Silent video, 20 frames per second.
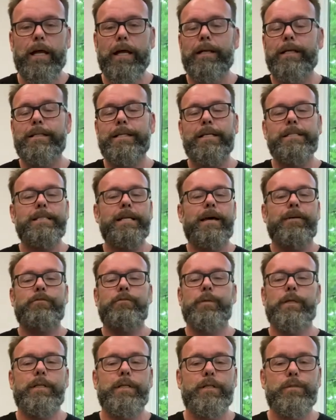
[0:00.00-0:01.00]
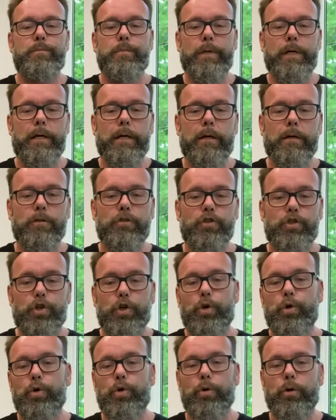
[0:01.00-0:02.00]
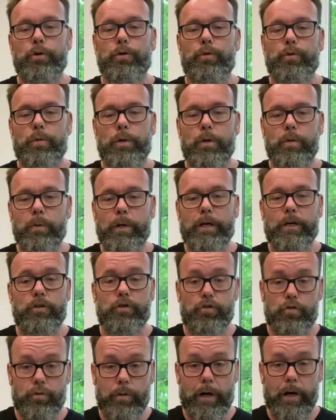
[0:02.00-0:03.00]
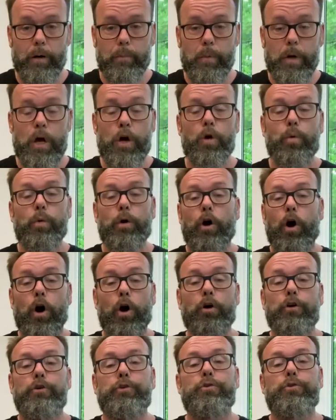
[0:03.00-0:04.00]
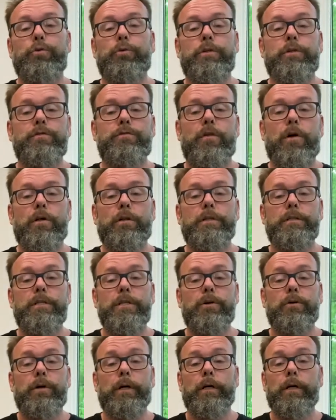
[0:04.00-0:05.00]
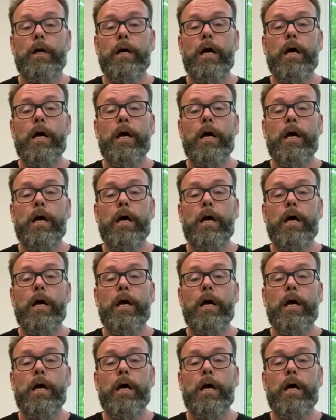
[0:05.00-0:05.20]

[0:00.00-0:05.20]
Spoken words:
and it doesn't have to be this big 2 or 3 week trip where all you're doing is volunteering.